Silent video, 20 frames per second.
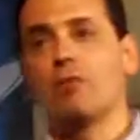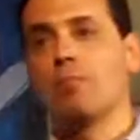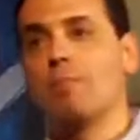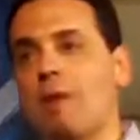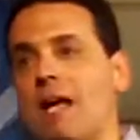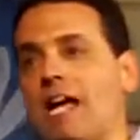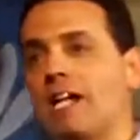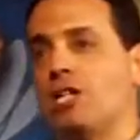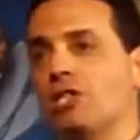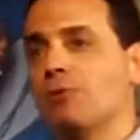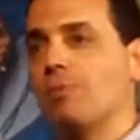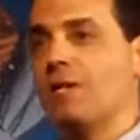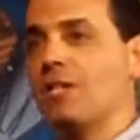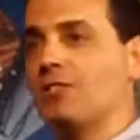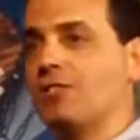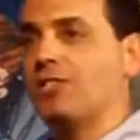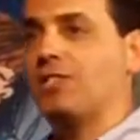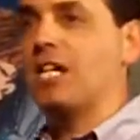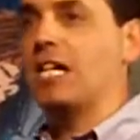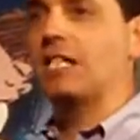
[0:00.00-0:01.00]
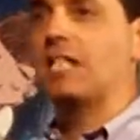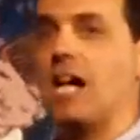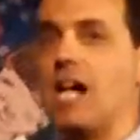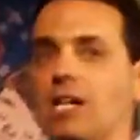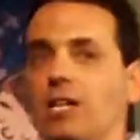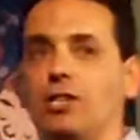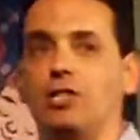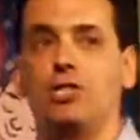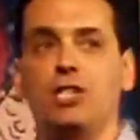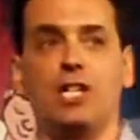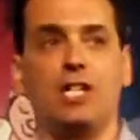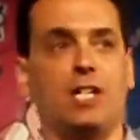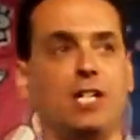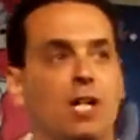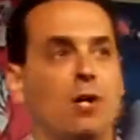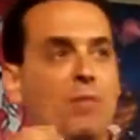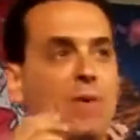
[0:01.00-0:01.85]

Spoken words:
Management is a technology.